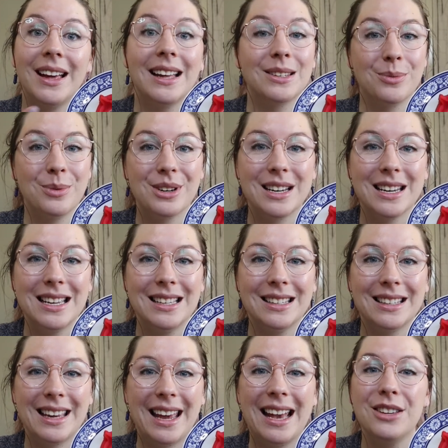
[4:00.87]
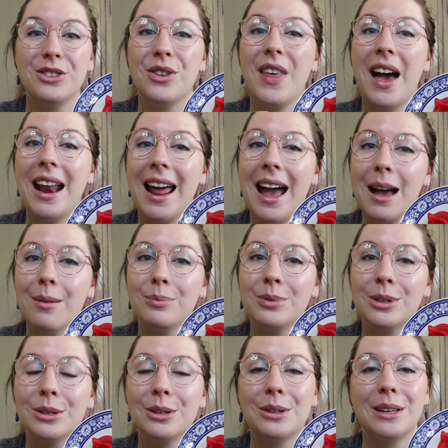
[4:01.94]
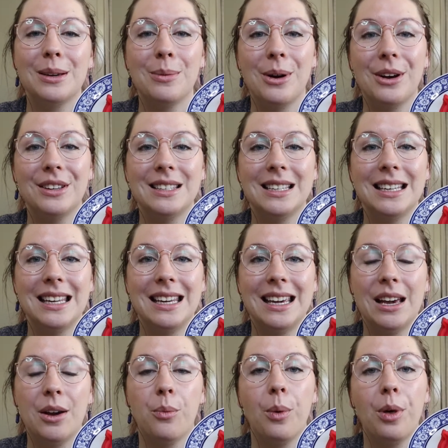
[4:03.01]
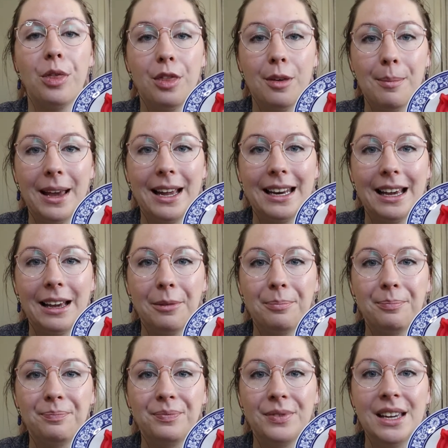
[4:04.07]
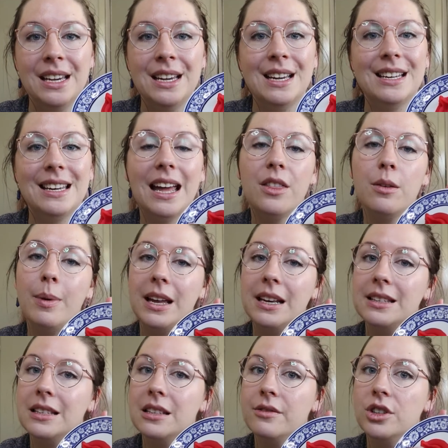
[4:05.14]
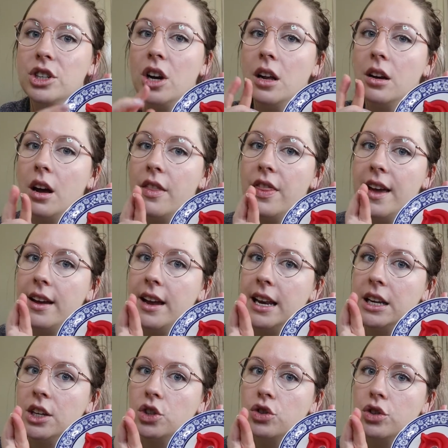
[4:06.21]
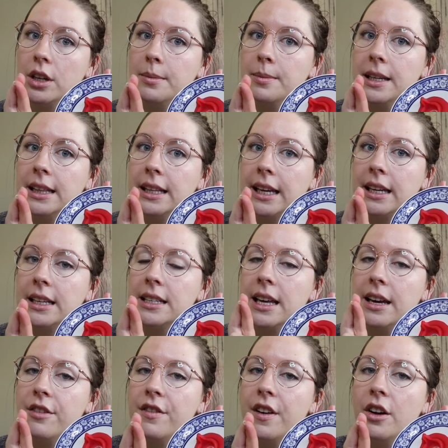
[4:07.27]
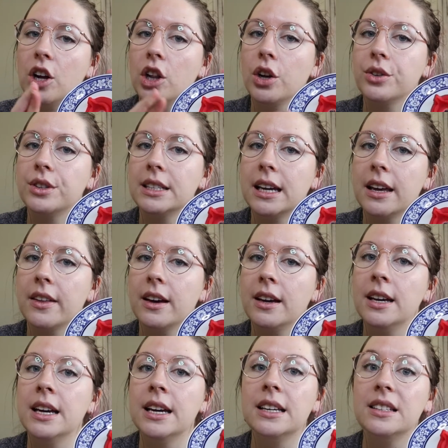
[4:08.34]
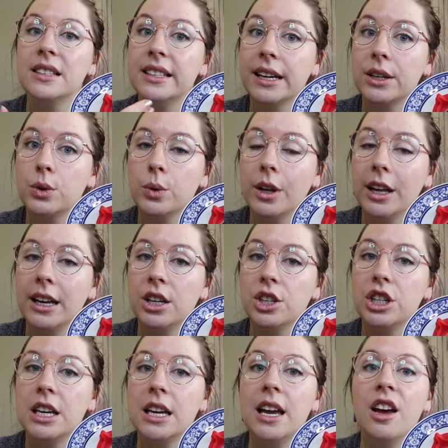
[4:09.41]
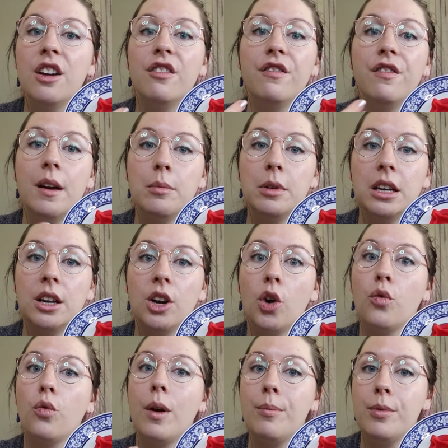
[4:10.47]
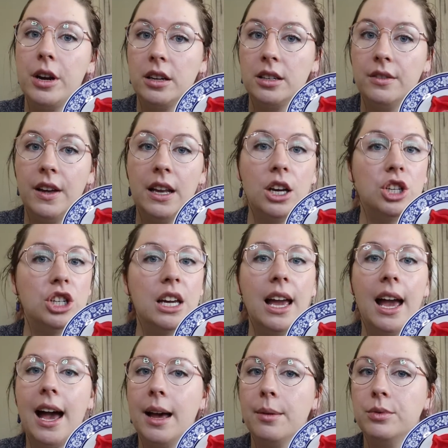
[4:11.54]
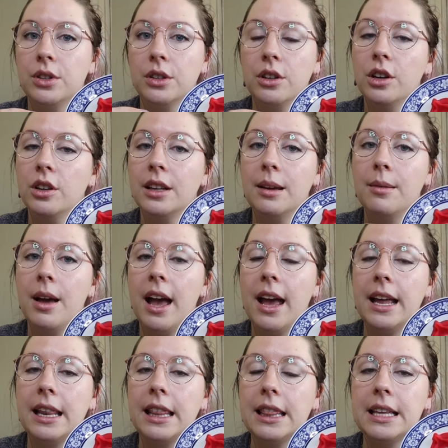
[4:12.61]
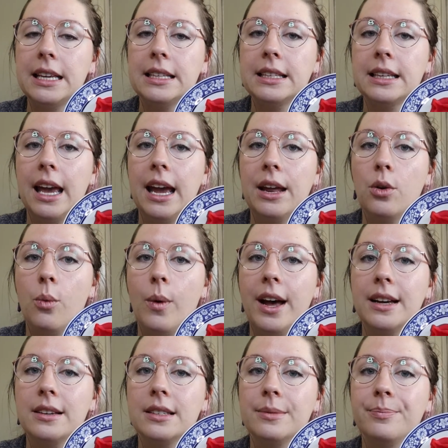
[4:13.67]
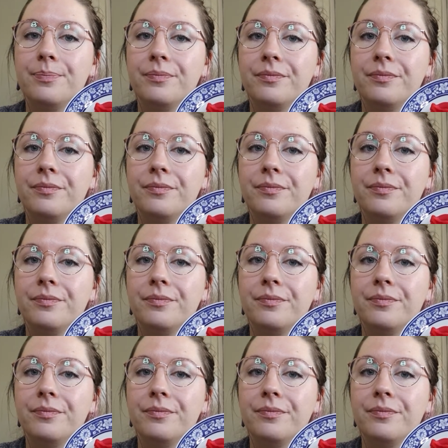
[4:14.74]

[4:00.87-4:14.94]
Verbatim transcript: That's what it is, okay? So that absolutely works in here with the meaning. Now, the penis and the vagina, they're inextricably linked. They are very close together. Sexual energy, feminine, reproductive energy, absolutely in this candle wax.